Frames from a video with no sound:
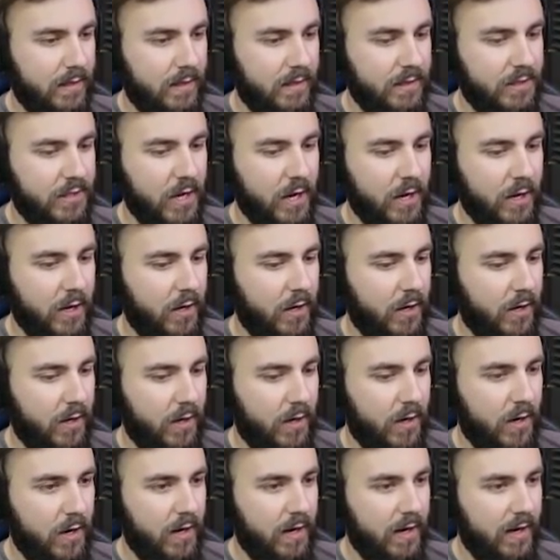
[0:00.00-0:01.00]
Let's go.
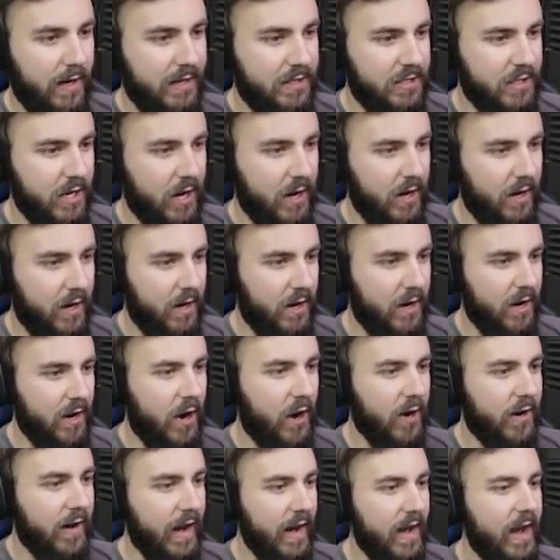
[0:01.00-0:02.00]
Let's go.
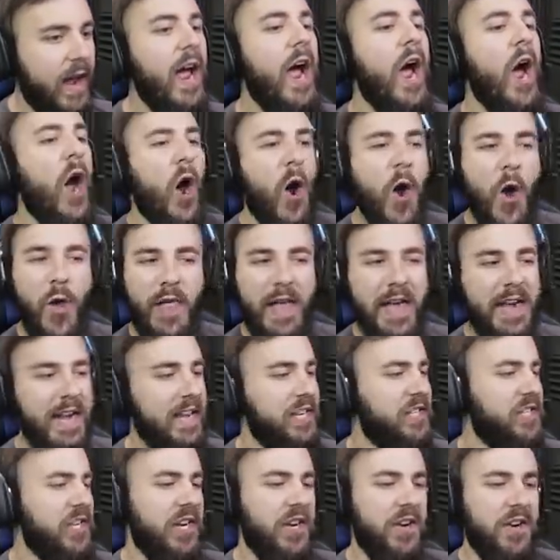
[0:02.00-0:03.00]
Okay. All I
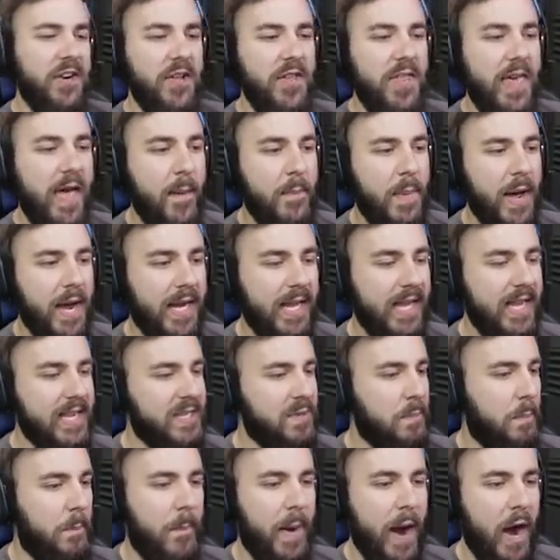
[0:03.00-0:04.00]
need you to do there, buddy,
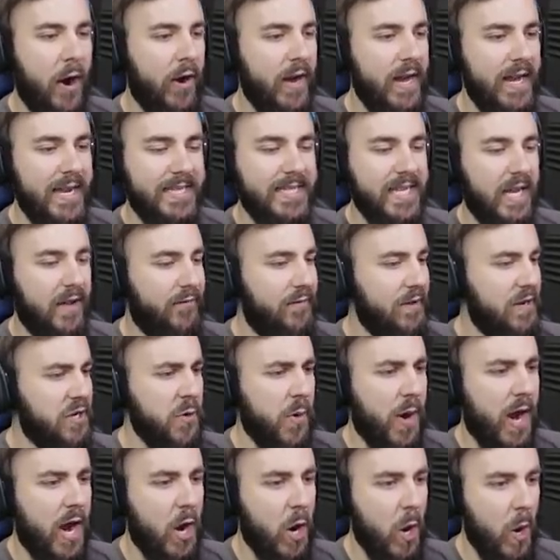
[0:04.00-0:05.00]
is bury yourself
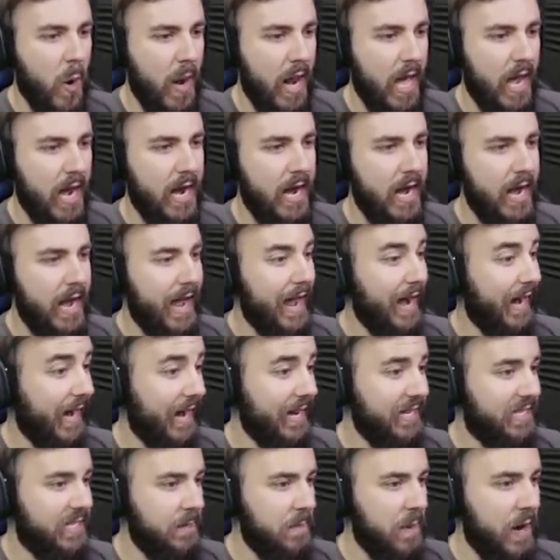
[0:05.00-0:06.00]
into a hole. I
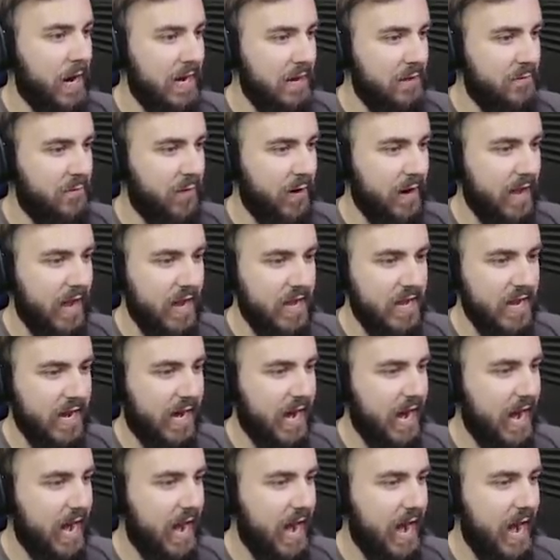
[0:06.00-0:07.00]
got some honey for you. You're
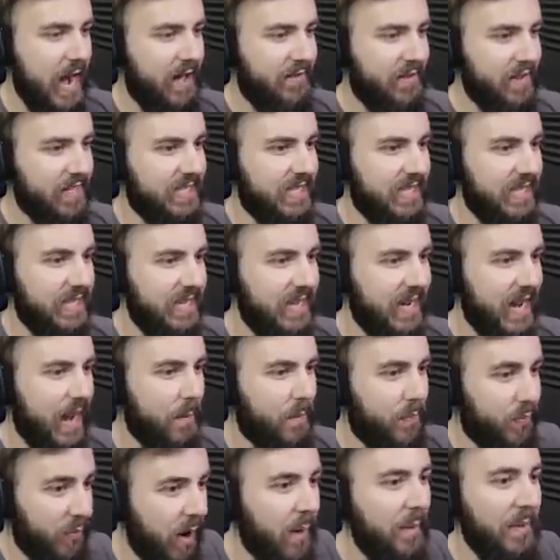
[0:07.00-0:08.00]
gonna love it. I
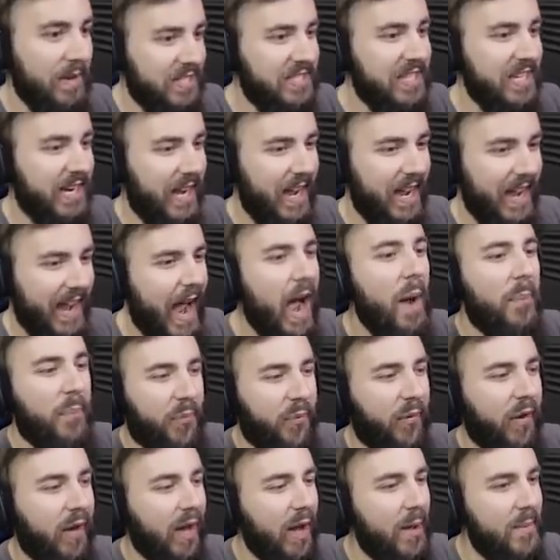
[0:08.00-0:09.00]
promise you. I
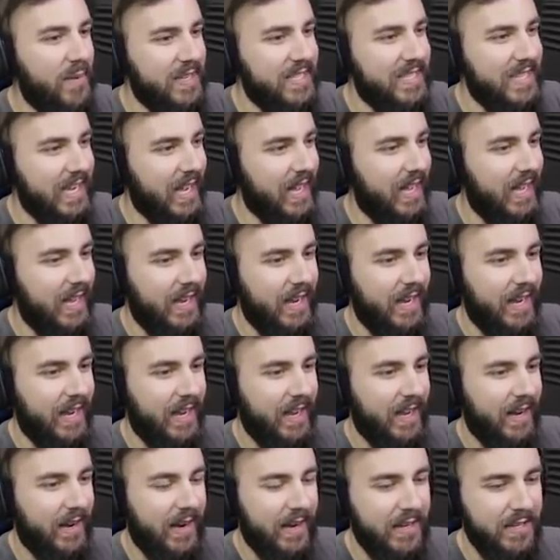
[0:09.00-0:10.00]
promise you.
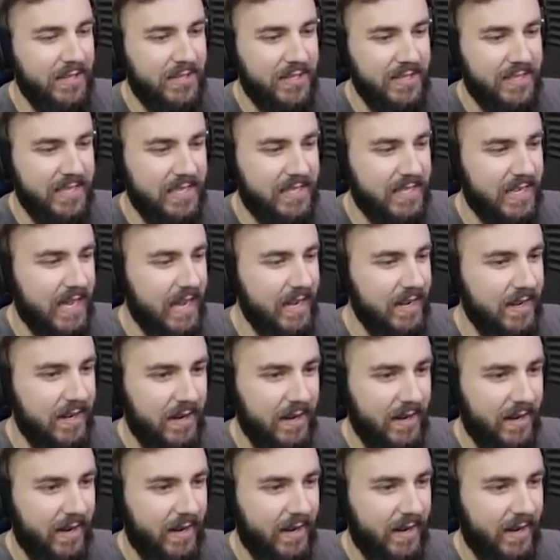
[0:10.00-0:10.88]
All right, you two sit tight.